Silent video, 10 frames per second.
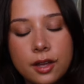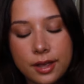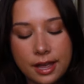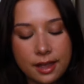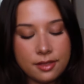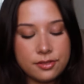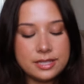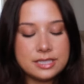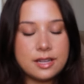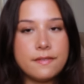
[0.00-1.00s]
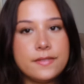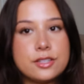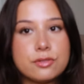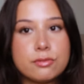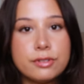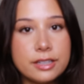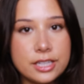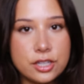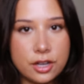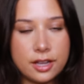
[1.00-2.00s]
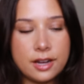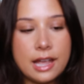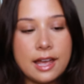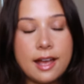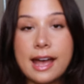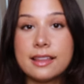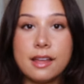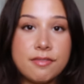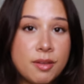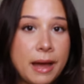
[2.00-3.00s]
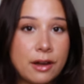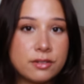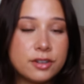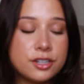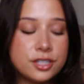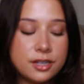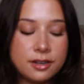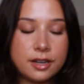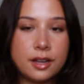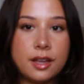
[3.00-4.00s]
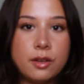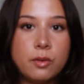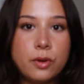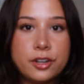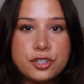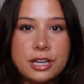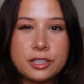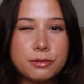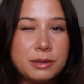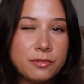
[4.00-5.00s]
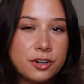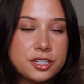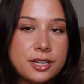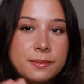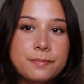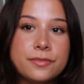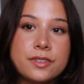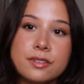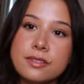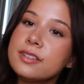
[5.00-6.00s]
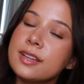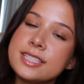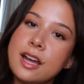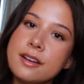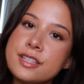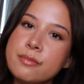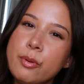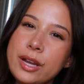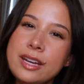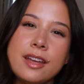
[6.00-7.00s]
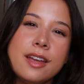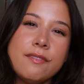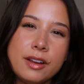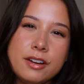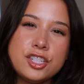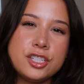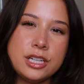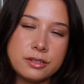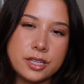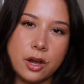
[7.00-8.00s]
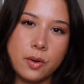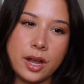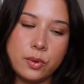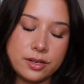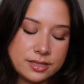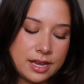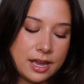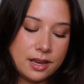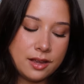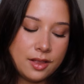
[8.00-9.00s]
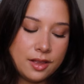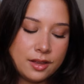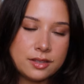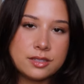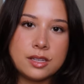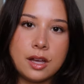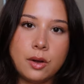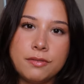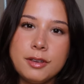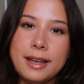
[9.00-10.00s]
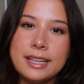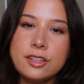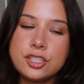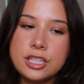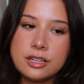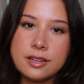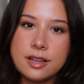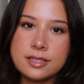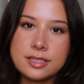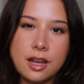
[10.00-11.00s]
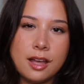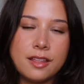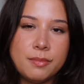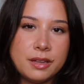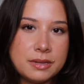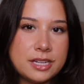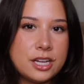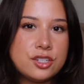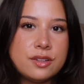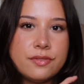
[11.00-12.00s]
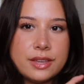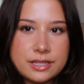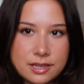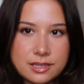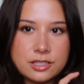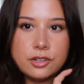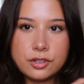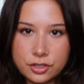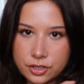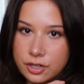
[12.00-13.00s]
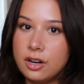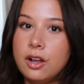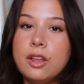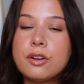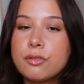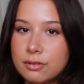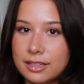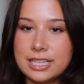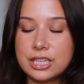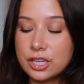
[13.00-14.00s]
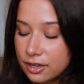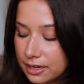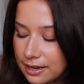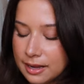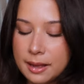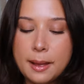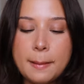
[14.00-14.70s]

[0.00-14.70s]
Okay, this stuff is really good. I love the powder version and I want to try the cream version. Does not disappoint. Very sheer though, I will say. So if you like the sheerness, not a lot of pigmentation, this is your girl really good.